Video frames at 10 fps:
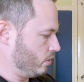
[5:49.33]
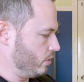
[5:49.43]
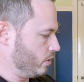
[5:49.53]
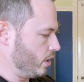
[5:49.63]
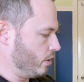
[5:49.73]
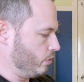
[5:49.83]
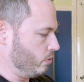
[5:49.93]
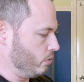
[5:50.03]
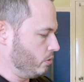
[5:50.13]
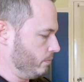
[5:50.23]
is get
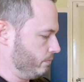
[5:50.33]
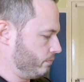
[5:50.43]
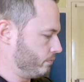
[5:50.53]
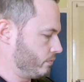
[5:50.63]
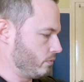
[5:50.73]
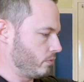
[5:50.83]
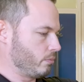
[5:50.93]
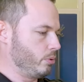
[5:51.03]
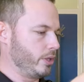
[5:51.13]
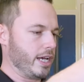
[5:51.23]
your,
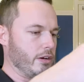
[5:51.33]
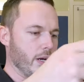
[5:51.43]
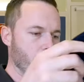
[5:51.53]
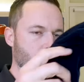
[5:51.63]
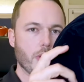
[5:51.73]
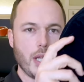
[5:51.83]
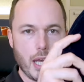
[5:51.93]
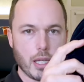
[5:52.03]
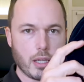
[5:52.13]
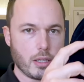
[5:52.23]
put that around your
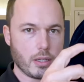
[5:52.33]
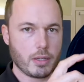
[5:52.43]
neck